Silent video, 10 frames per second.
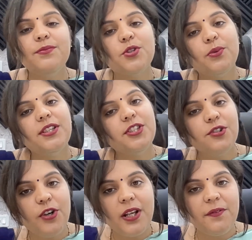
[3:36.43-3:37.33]
So once you
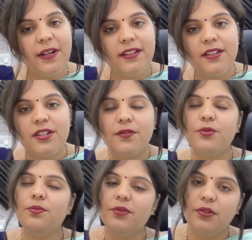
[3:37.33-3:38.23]
qualify the
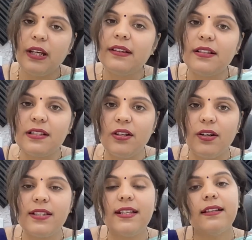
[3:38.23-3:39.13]
interview, you get the
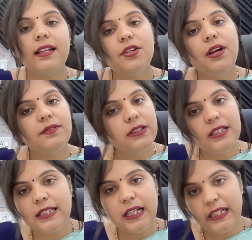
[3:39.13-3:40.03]
slots, and then you have to
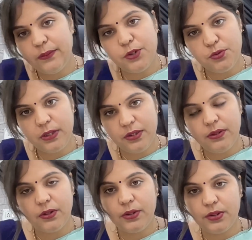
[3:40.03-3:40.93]
decide which one you
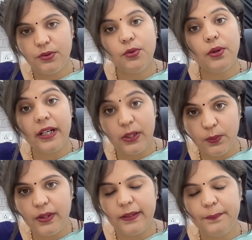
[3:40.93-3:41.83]
are going to go ahead
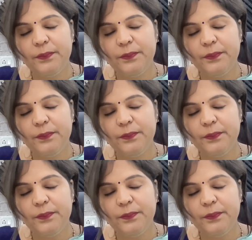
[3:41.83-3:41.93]
with.